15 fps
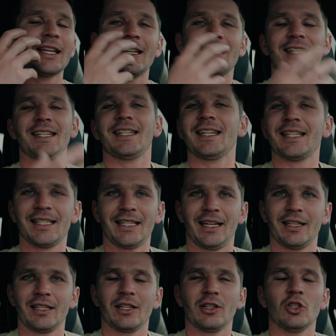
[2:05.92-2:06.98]

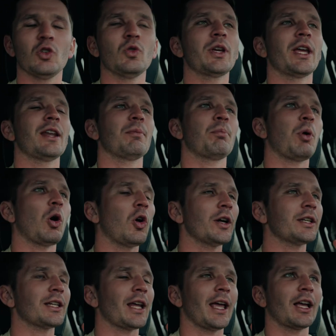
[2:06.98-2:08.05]
consistent. You can
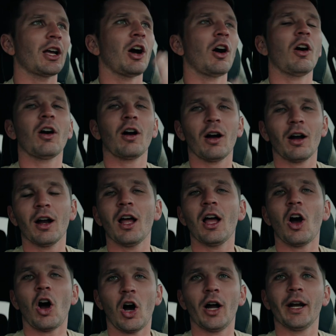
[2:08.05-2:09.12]
put a car
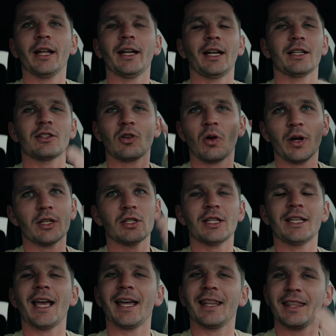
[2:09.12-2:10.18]
on it and it's going to
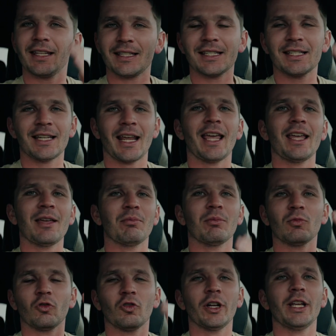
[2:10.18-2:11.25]
get the
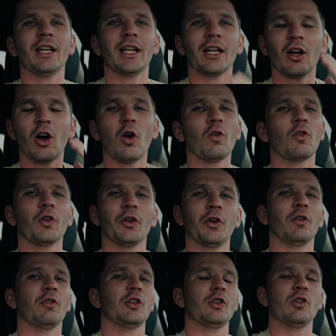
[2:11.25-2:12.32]
same reading over and
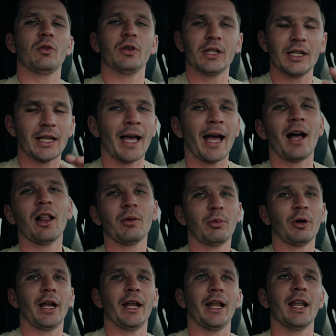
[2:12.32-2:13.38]
over. You don't need to
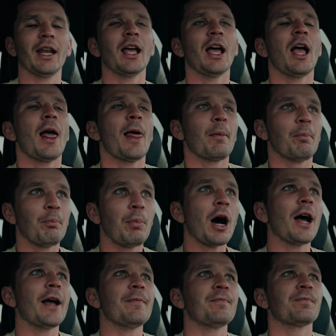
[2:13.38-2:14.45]
calibrate it.
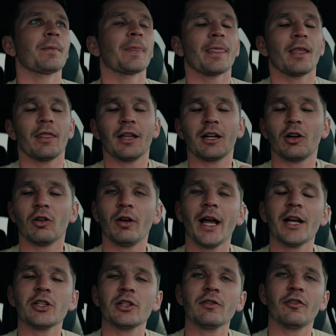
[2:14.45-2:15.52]
But the
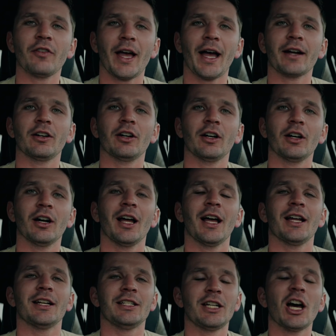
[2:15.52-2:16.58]
correction factor
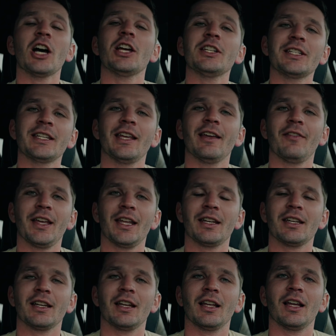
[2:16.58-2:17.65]
does give it